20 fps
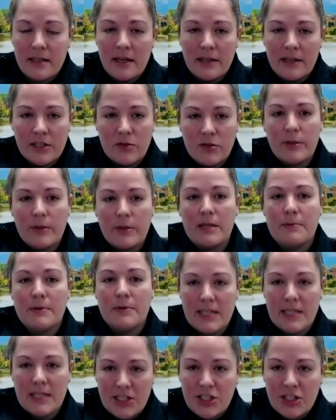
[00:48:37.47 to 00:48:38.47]
This would be the
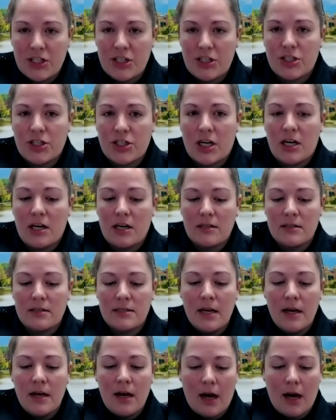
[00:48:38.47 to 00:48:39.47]
possession of the drugs,
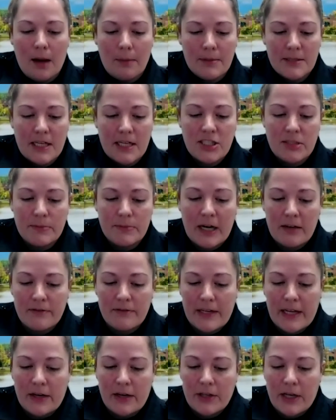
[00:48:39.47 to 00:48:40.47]
possession of
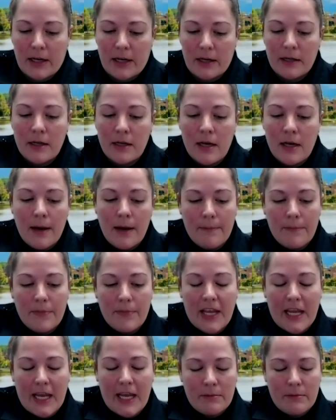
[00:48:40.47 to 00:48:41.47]
paraphernalia.
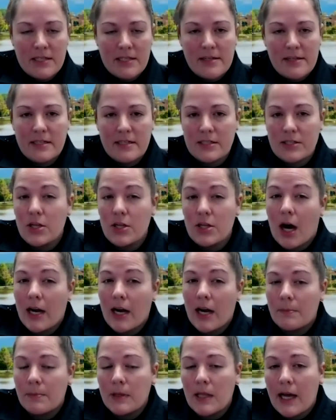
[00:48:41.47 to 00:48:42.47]
The amnesty does not
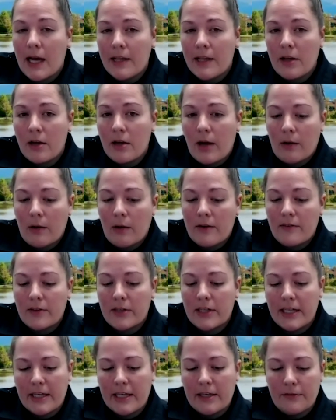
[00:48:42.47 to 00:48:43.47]
apply though.
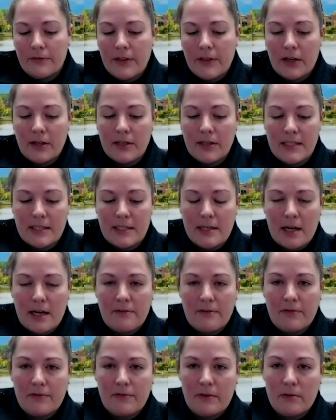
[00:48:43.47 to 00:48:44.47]
However, if there is
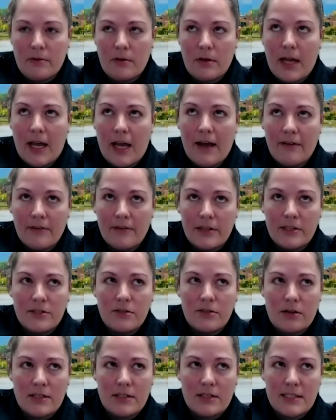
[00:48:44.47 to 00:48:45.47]
enough evidence
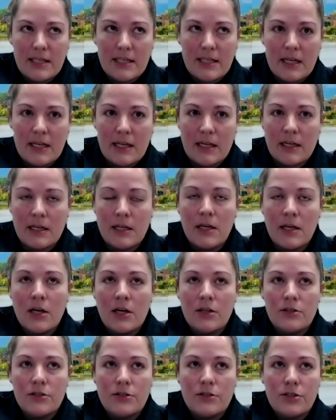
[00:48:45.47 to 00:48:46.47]
on scene
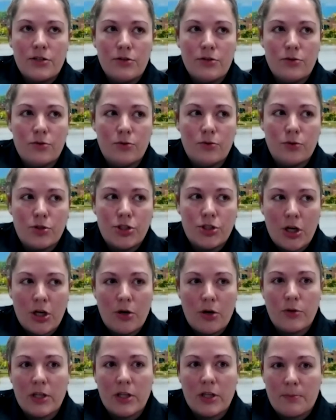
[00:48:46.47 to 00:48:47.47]
to
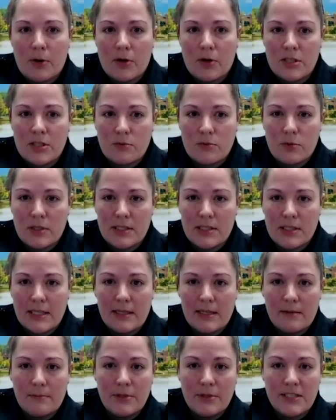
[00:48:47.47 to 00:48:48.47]
show that the person was
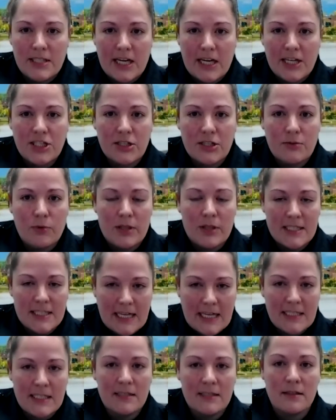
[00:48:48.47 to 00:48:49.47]
in possession with
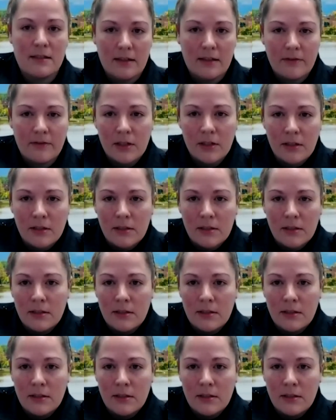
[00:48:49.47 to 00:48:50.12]
intent to deliver.